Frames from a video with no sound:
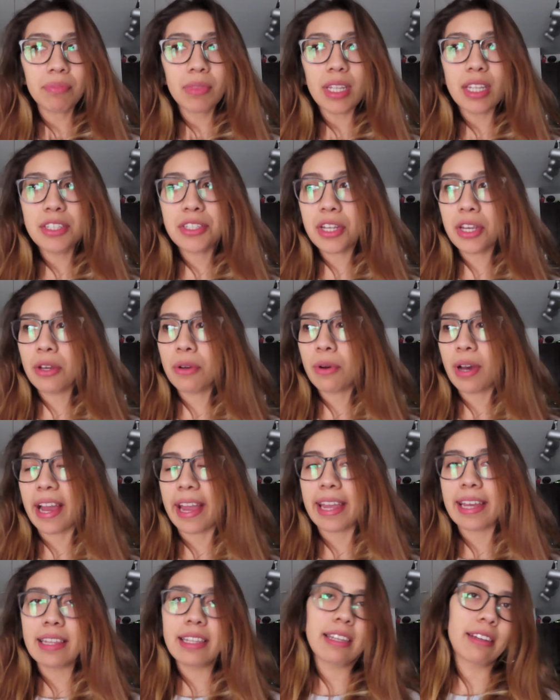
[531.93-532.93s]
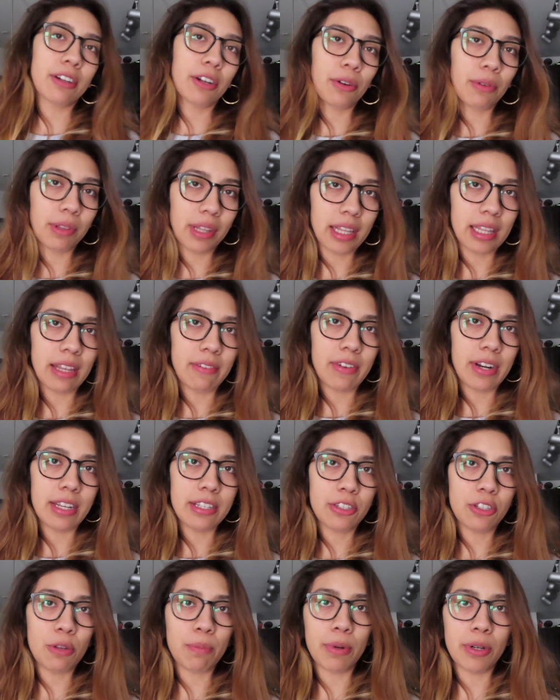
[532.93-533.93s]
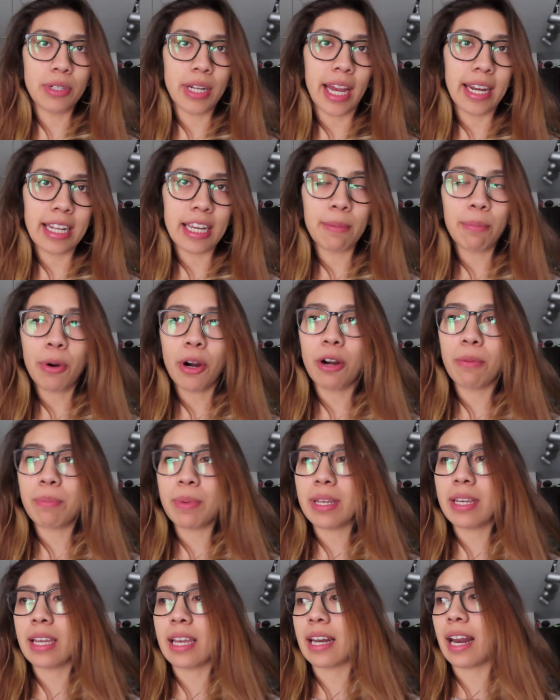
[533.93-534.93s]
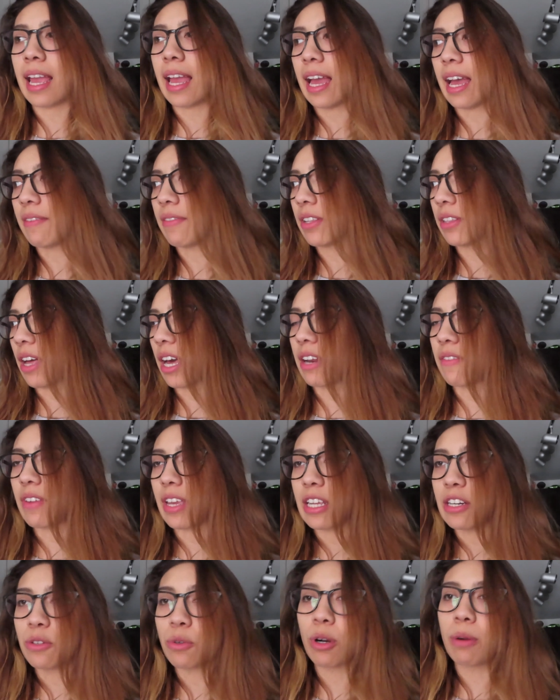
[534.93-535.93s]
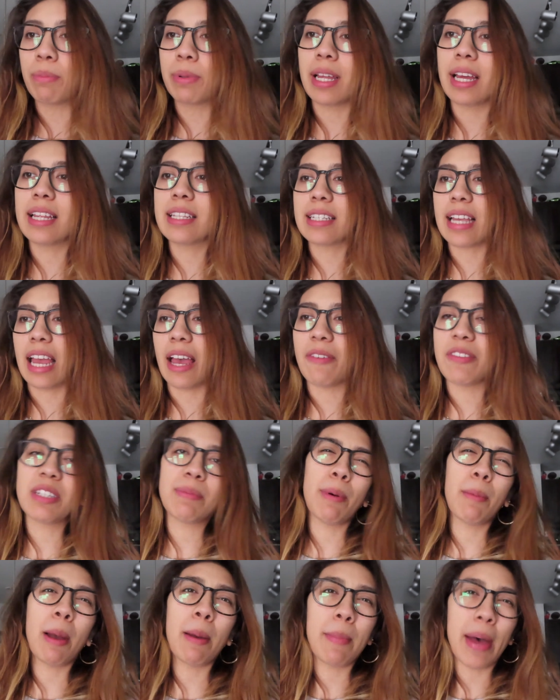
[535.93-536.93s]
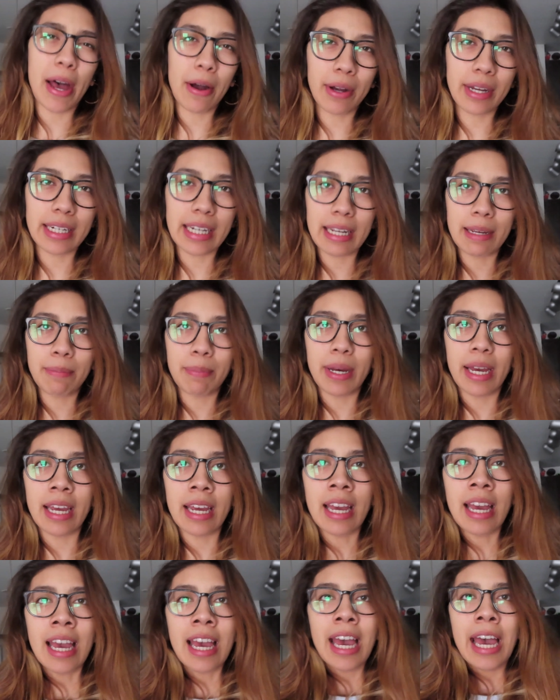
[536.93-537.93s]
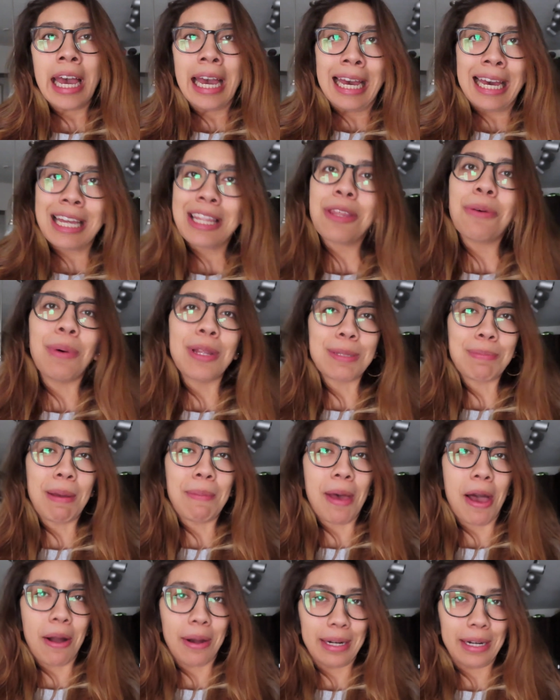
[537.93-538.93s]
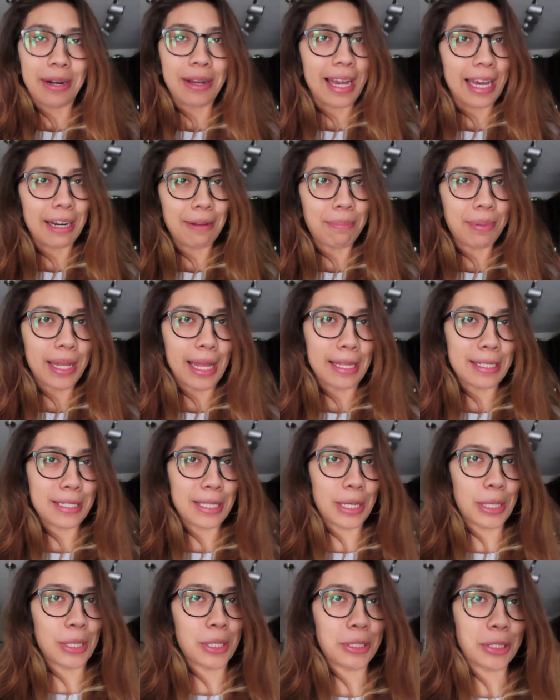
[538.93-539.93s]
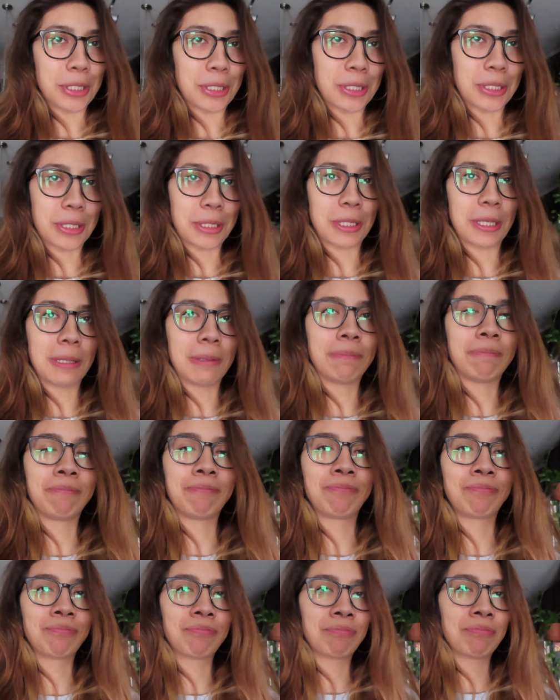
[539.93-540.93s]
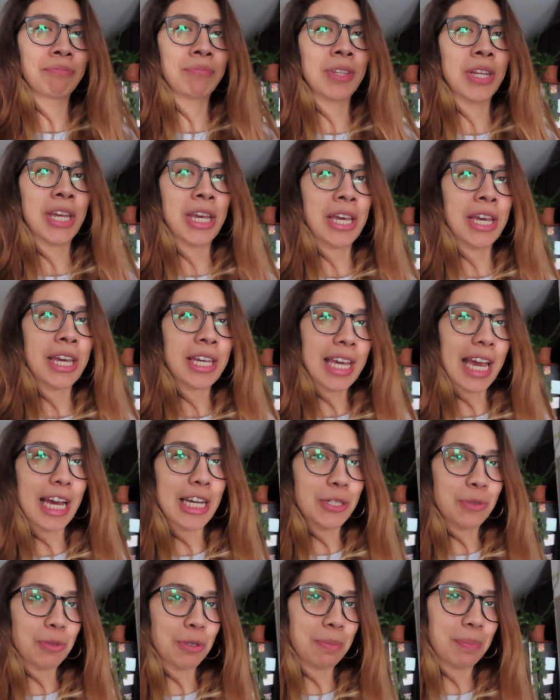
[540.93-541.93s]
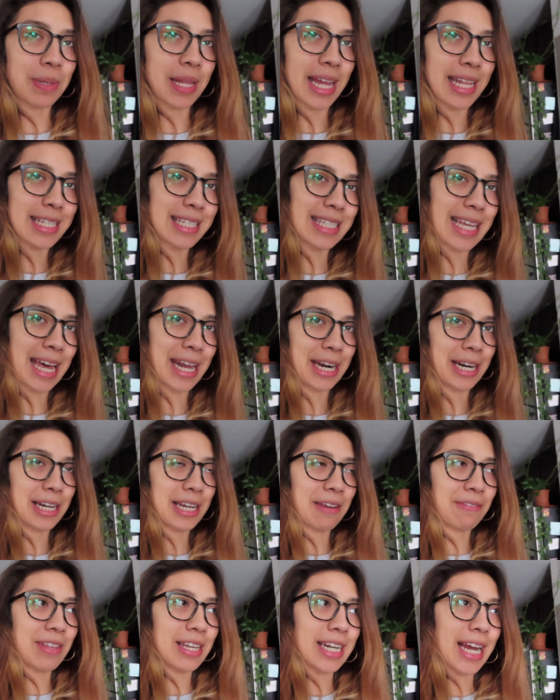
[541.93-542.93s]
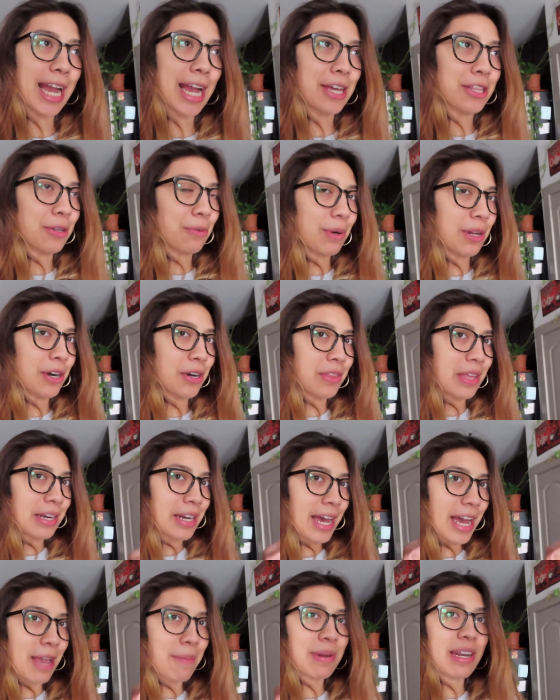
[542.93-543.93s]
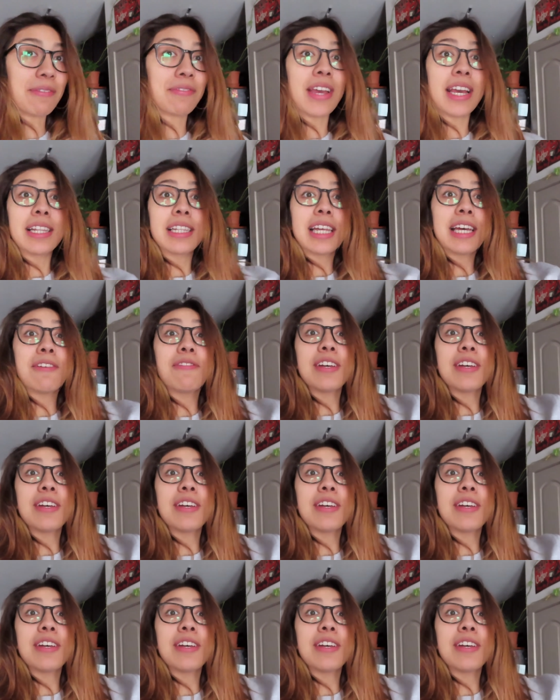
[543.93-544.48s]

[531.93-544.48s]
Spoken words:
So I currently live in a super tiny apartment, and I have a lot of indoor plants. I have some on my balcony, but the ones on my balcony are kind of plants that are just casual plants that if they die in the winter, they die, but if they live,